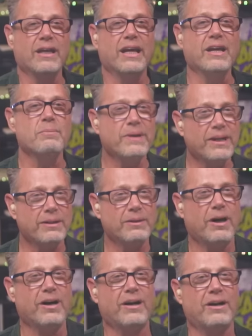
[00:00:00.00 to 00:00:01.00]
It could be an,
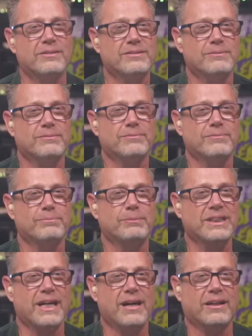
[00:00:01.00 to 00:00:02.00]
uh,
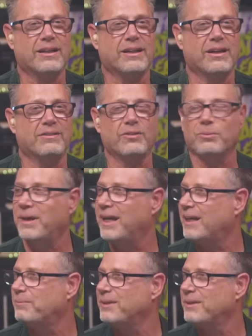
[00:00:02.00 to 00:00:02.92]
Madonna, cover, man, a